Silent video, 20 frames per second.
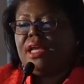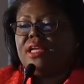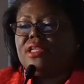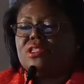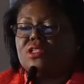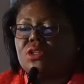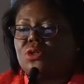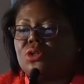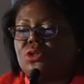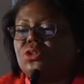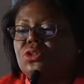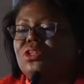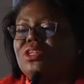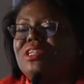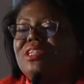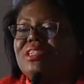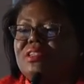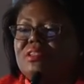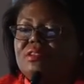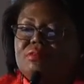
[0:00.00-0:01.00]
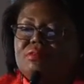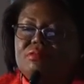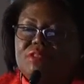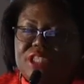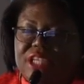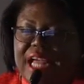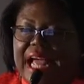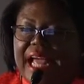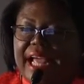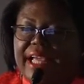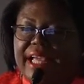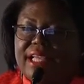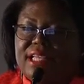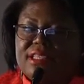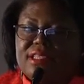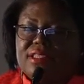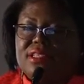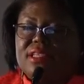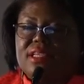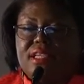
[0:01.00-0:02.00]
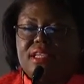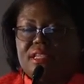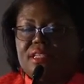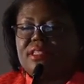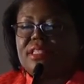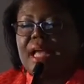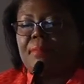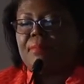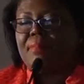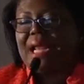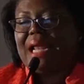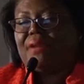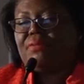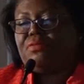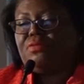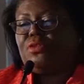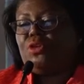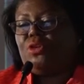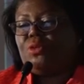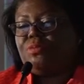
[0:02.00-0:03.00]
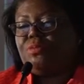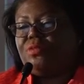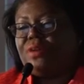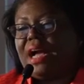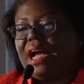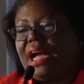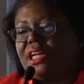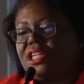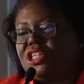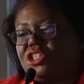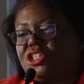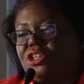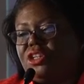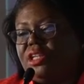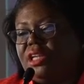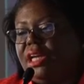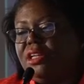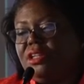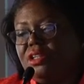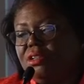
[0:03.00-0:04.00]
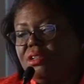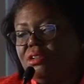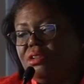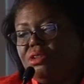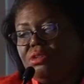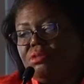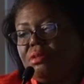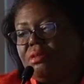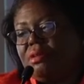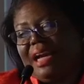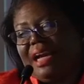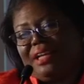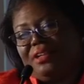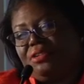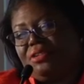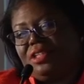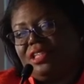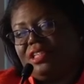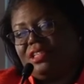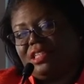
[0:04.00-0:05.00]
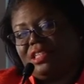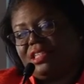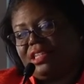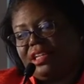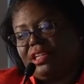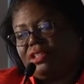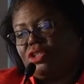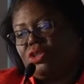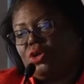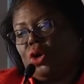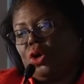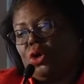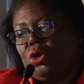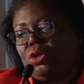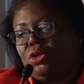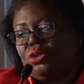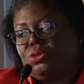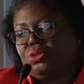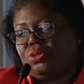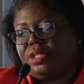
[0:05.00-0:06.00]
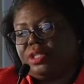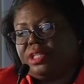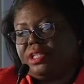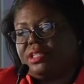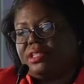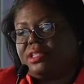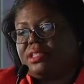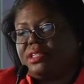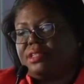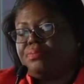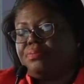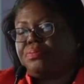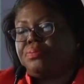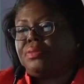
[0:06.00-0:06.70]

So GIS is a platform for action, and I don't need to say it, you all know this.